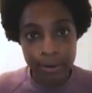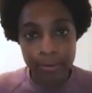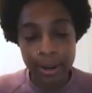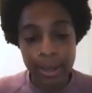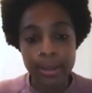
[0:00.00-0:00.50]
there,
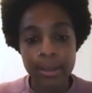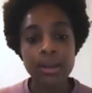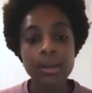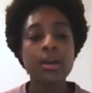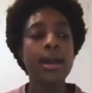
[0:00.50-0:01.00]
right?
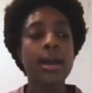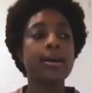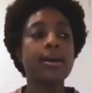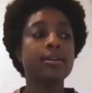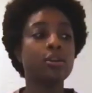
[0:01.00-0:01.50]

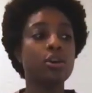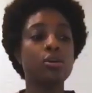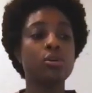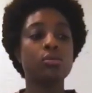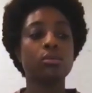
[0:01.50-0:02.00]
And,
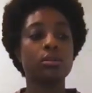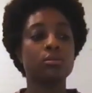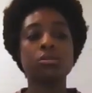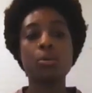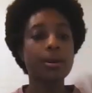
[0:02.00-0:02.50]

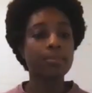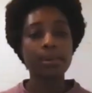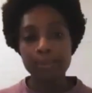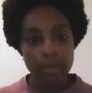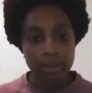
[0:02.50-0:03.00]
so many
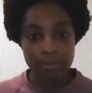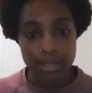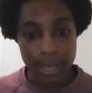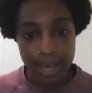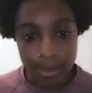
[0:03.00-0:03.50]
people love
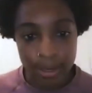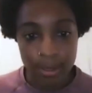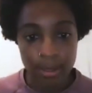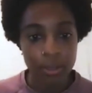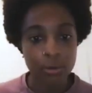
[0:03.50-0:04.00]
Montana,
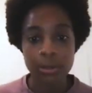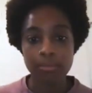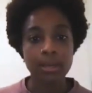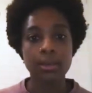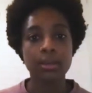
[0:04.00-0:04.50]
including
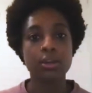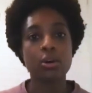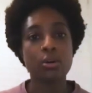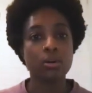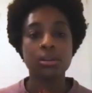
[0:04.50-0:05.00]
me,
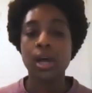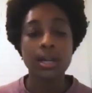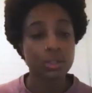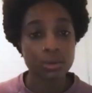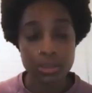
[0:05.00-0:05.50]

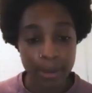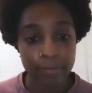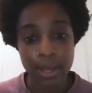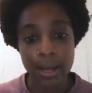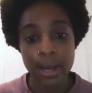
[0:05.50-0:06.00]
lots of respect
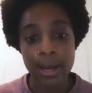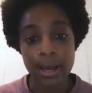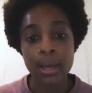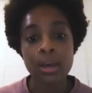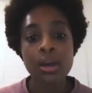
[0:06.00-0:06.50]
for that
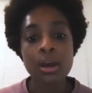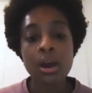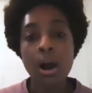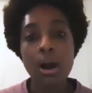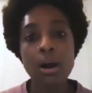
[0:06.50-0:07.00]
guy.
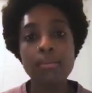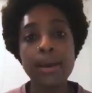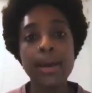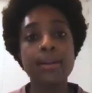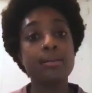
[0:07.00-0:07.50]

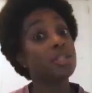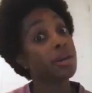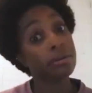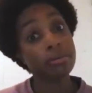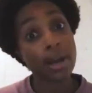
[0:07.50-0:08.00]
And
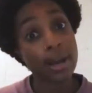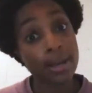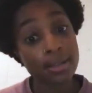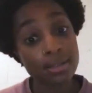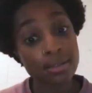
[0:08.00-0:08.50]
Jerry
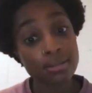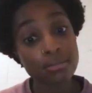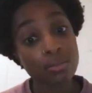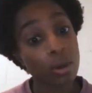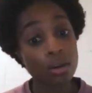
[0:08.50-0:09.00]
Rice,
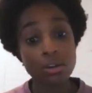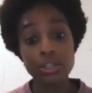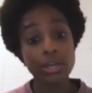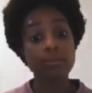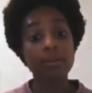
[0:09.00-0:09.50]
we all know
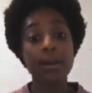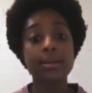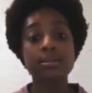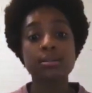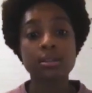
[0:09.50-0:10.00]
Jerry Rice,